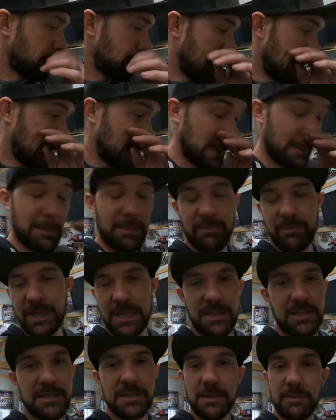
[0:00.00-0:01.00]
It'd
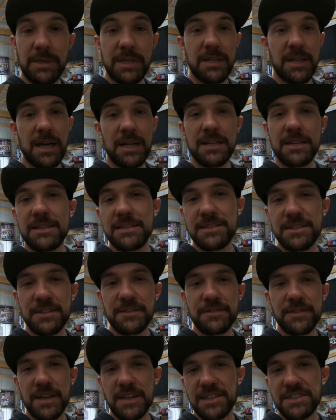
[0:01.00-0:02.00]
be a lot easier
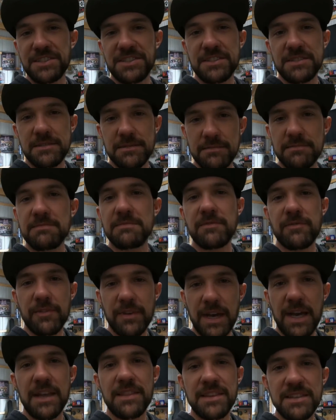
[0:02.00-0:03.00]
if I
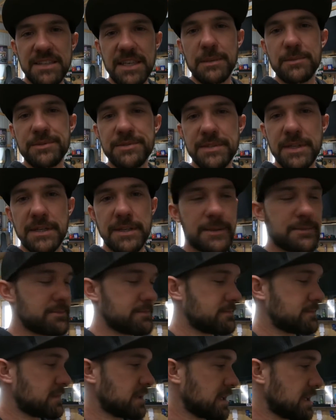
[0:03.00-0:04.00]
had the table set up,
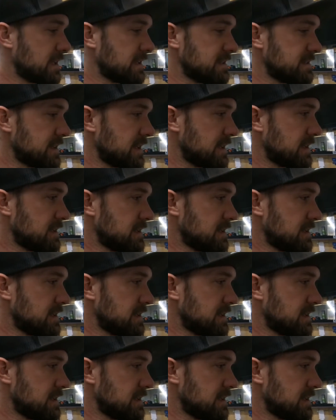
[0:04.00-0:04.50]
I gotta say.